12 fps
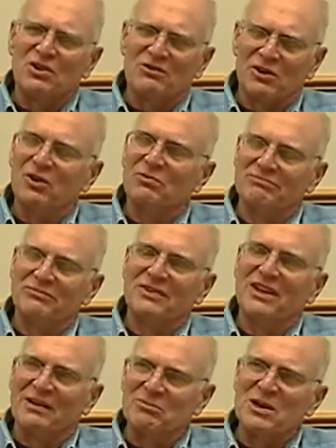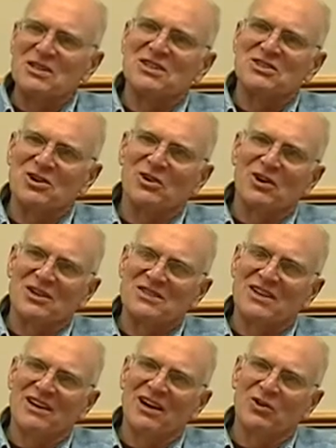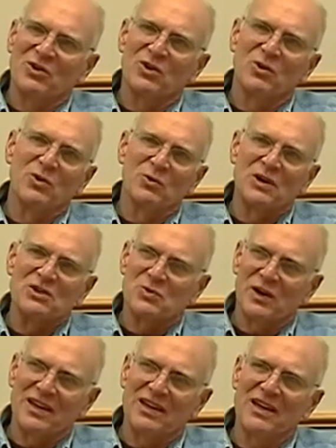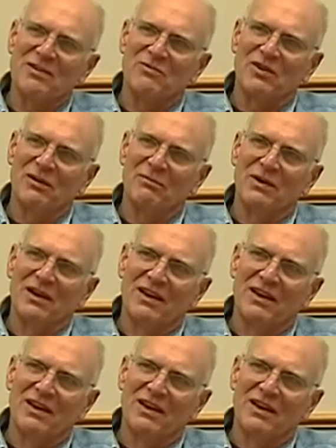or that message across to how cold it was where I came from.